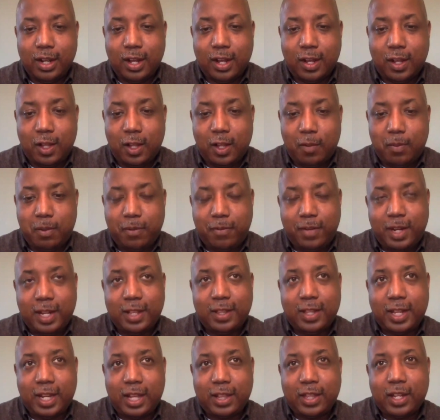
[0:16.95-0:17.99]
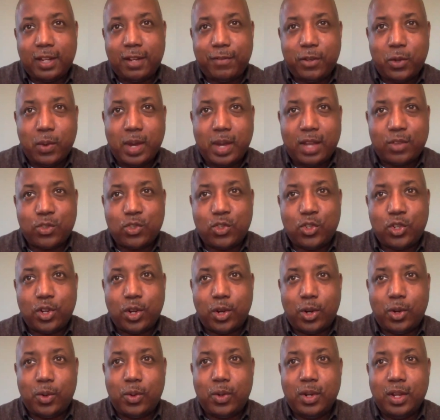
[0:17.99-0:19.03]
Um, if anything, I think if you ask
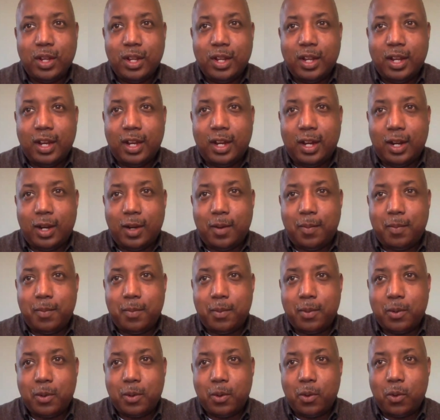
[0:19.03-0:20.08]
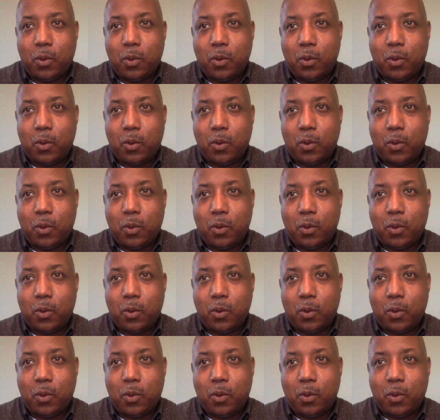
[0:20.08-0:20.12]
Joe um,